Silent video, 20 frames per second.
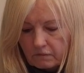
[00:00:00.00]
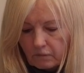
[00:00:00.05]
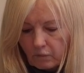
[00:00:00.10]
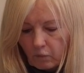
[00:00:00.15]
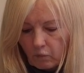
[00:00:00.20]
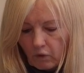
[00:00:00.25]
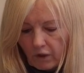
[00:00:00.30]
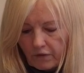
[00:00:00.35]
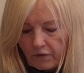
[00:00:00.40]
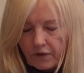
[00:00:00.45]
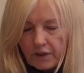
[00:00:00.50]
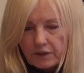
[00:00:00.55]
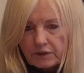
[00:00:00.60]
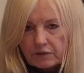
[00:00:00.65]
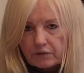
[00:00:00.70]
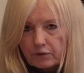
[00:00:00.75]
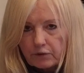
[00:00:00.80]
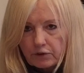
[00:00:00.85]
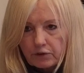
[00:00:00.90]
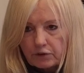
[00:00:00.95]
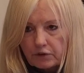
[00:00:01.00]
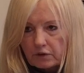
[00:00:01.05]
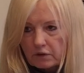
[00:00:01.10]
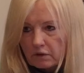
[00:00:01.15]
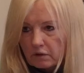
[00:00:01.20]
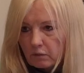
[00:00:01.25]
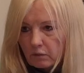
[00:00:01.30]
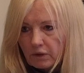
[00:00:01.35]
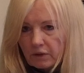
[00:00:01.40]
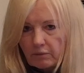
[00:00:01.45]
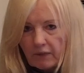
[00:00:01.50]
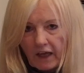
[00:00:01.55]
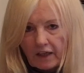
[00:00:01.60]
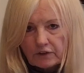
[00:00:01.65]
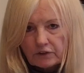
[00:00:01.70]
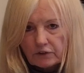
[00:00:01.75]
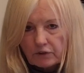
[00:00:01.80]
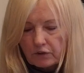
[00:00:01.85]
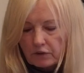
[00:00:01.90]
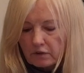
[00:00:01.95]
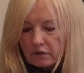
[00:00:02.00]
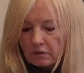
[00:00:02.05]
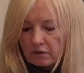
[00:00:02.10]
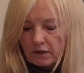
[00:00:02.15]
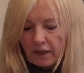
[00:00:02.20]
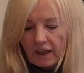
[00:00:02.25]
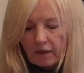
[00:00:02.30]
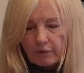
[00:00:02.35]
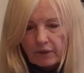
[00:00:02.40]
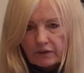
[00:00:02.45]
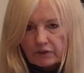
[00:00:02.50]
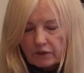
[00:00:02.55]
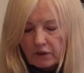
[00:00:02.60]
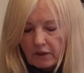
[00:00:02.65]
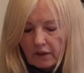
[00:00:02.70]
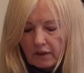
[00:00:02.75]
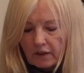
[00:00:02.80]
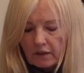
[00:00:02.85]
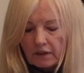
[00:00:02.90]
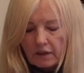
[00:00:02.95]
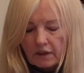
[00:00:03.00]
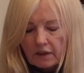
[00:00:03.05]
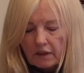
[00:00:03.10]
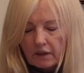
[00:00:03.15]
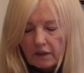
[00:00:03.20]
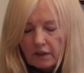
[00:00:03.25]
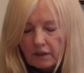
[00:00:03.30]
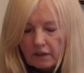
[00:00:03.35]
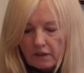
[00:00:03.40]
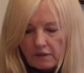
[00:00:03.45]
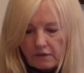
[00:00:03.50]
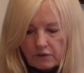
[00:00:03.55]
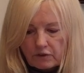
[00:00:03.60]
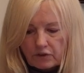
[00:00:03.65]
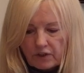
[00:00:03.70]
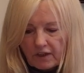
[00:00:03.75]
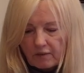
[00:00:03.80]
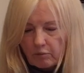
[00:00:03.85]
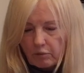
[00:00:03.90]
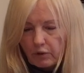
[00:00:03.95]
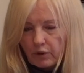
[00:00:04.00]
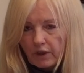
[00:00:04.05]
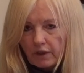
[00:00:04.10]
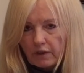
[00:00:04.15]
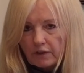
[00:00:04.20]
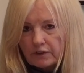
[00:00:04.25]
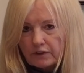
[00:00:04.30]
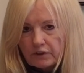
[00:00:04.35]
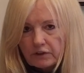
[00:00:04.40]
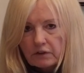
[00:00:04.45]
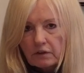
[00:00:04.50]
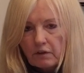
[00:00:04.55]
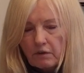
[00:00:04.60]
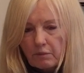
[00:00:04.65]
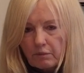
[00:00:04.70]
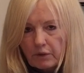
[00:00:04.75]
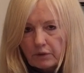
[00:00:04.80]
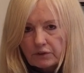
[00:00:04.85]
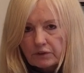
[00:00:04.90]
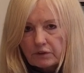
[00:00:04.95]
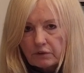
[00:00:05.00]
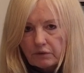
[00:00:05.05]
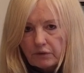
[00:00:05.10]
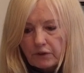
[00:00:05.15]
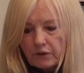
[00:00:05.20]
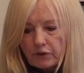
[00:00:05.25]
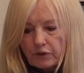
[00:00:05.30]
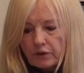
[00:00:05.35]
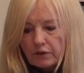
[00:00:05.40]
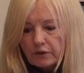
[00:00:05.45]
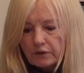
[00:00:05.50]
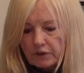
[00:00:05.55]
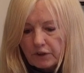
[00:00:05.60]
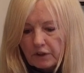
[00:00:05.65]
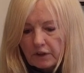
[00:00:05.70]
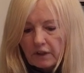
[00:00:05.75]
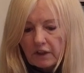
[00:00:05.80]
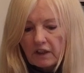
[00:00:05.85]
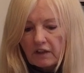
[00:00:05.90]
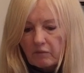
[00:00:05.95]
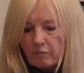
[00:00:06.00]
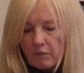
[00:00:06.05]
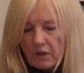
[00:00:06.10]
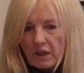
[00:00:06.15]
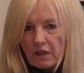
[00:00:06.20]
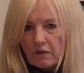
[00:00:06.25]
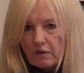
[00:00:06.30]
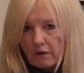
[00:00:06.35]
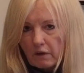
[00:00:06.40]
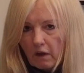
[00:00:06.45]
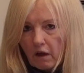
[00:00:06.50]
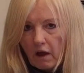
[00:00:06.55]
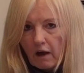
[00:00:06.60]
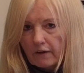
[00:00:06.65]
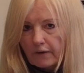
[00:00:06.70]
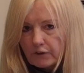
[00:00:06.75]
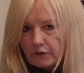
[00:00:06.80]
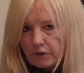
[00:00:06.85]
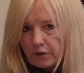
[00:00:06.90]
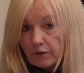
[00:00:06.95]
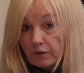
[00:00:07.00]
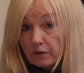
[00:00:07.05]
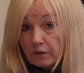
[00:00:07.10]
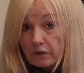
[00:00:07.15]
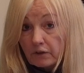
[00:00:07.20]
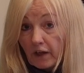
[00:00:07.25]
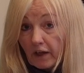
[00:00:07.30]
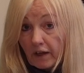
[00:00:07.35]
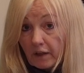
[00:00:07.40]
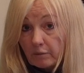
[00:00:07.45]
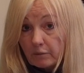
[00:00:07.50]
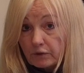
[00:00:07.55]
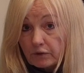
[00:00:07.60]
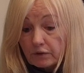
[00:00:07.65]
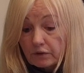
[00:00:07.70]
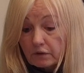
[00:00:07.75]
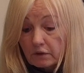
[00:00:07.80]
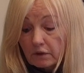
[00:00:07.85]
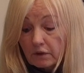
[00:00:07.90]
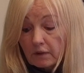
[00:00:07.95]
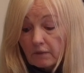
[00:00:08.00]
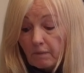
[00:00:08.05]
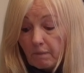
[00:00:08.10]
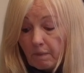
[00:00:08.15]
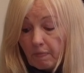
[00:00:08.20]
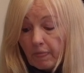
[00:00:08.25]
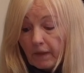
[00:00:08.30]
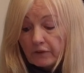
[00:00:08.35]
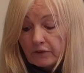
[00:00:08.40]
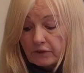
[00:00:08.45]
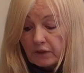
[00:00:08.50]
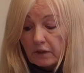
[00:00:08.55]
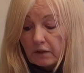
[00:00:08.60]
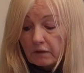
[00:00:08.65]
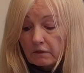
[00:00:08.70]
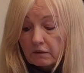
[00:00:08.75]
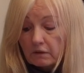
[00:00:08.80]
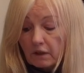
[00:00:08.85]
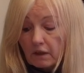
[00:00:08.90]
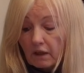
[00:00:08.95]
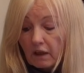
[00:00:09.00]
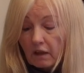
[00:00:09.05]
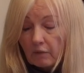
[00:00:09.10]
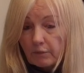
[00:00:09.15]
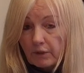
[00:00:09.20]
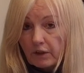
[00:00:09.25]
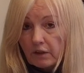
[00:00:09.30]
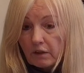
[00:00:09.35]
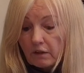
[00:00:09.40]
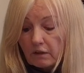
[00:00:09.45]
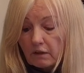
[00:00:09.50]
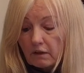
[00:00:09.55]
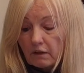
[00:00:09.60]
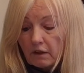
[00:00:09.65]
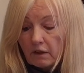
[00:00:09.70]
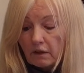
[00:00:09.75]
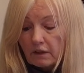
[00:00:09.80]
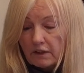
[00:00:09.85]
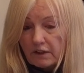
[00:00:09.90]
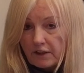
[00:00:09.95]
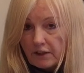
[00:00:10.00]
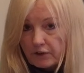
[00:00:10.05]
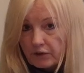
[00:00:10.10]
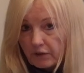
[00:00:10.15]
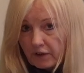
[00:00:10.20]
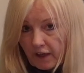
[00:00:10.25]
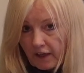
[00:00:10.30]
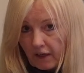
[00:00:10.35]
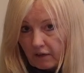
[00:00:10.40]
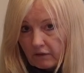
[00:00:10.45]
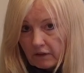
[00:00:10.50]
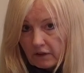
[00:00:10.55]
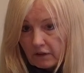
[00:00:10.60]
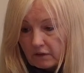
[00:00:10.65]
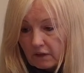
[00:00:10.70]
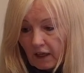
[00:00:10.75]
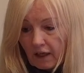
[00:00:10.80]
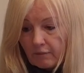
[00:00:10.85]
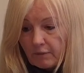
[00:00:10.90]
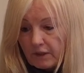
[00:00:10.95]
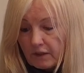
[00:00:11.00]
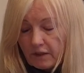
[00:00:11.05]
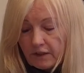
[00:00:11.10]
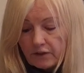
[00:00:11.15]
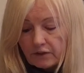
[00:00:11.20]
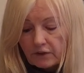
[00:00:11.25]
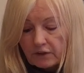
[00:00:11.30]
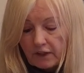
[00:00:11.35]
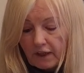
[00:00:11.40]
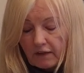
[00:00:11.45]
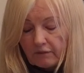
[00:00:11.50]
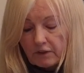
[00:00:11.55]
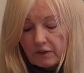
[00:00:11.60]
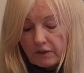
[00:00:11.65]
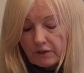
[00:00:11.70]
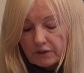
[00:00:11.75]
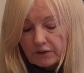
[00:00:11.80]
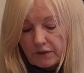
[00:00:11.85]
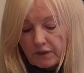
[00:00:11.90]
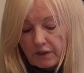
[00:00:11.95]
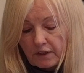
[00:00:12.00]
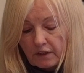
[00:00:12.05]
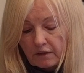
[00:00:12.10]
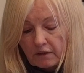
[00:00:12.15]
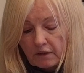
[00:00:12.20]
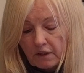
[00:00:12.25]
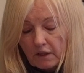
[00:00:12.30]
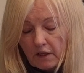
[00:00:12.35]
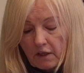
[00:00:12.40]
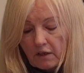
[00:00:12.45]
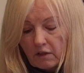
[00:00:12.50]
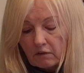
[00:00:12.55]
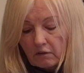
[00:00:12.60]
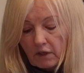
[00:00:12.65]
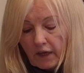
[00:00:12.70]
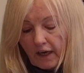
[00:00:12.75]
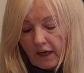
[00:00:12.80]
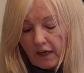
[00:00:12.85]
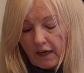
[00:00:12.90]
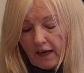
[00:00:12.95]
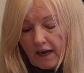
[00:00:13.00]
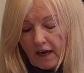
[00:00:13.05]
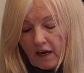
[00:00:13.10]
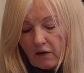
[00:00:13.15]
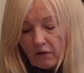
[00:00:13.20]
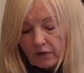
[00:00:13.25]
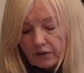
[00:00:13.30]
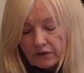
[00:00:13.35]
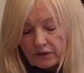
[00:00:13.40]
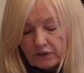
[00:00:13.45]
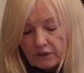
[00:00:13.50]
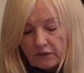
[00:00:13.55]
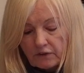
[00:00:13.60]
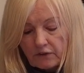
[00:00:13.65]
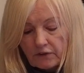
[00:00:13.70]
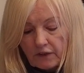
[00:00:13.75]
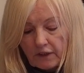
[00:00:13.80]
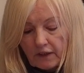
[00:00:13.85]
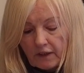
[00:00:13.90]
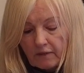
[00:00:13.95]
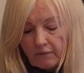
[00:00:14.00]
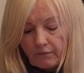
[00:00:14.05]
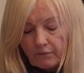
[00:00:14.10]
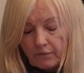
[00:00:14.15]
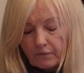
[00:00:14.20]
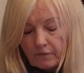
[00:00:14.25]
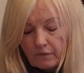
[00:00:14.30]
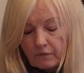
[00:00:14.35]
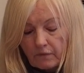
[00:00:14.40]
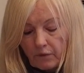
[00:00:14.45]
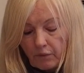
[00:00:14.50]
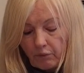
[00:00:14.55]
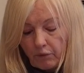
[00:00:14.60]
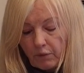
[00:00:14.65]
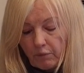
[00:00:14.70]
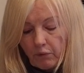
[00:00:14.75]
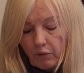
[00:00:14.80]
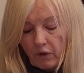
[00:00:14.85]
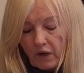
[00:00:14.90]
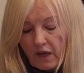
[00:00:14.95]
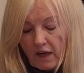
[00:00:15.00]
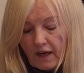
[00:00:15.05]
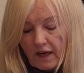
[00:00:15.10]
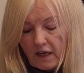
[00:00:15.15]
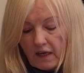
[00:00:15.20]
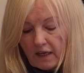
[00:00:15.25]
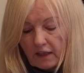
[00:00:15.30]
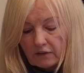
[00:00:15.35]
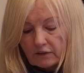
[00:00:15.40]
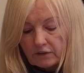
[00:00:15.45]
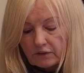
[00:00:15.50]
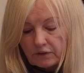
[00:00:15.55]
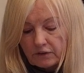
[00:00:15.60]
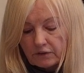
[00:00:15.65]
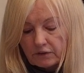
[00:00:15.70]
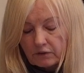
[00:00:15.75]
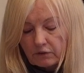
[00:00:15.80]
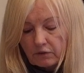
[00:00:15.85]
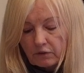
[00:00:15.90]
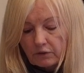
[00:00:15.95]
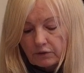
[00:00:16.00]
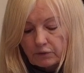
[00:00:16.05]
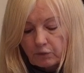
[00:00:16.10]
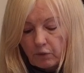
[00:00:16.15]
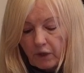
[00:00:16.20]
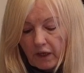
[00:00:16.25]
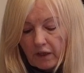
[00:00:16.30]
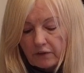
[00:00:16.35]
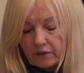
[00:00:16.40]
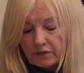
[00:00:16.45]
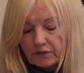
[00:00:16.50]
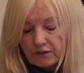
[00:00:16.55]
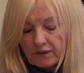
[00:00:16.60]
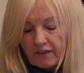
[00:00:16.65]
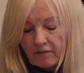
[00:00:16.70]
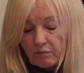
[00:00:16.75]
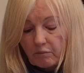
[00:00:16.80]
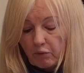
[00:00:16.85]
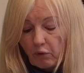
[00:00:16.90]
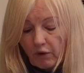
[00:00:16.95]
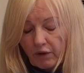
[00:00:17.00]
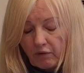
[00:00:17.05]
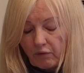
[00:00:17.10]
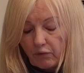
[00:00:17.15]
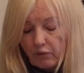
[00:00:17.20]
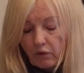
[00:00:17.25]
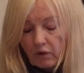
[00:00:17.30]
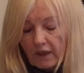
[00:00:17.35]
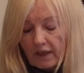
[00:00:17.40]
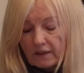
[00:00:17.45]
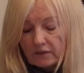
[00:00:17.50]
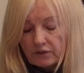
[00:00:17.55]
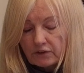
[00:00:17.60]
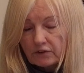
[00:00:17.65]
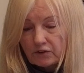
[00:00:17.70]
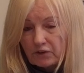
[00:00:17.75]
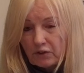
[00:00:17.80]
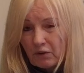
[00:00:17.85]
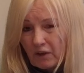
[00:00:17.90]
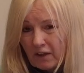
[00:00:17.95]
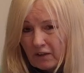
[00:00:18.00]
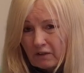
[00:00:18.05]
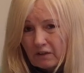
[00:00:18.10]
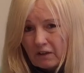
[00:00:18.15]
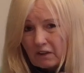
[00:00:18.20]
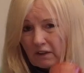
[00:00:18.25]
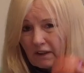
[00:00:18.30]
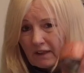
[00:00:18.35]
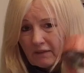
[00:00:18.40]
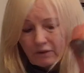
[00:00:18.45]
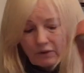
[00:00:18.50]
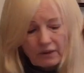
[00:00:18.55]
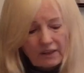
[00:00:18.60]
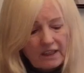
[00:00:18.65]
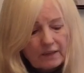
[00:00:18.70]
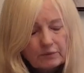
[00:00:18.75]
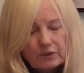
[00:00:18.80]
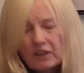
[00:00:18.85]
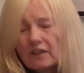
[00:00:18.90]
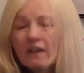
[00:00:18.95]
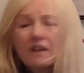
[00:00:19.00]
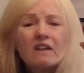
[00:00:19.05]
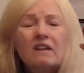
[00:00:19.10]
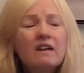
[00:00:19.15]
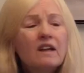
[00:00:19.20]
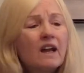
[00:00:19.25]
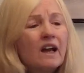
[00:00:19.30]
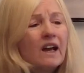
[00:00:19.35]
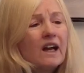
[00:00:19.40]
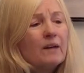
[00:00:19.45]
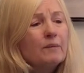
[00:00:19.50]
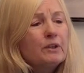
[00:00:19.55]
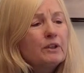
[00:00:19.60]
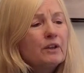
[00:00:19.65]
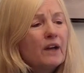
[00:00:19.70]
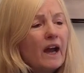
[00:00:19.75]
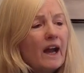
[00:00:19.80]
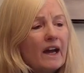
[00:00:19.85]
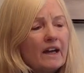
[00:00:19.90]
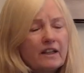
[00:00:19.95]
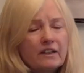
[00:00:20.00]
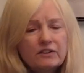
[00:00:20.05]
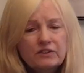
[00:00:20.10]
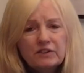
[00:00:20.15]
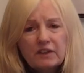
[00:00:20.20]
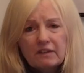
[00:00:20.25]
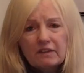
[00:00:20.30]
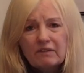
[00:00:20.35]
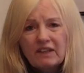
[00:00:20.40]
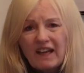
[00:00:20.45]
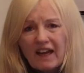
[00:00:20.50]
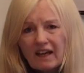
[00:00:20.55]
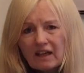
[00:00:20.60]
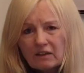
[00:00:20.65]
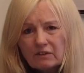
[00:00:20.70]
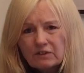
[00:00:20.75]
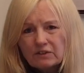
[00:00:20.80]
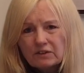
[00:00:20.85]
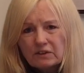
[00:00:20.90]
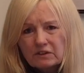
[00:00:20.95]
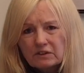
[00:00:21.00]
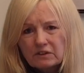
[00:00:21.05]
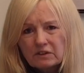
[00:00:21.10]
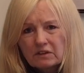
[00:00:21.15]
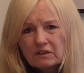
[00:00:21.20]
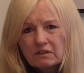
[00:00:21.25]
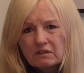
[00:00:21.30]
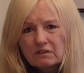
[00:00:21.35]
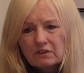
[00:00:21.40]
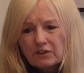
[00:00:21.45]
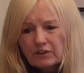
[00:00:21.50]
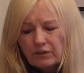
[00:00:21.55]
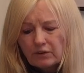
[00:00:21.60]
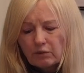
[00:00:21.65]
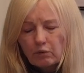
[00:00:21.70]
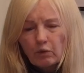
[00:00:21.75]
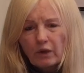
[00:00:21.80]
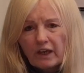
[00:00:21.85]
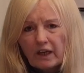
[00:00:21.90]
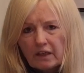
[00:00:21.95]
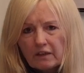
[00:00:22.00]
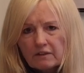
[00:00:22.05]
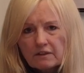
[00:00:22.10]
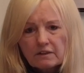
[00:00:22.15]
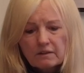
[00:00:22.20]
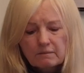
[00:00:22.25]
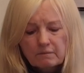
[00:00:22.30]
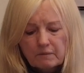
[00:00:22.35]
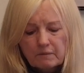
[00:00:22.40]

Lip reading: One thing's for sure, Windmaster MSR, the Jetboil is still the most efficient. It's going to give me the longest cook times. So I'll be, and these are heavy. I mean, these are heavy. This thing right now is at 3.9 ounces. Gross weight is 7.4 ounces, 211 grams. I mean, you're adding 7 ounces to your weight.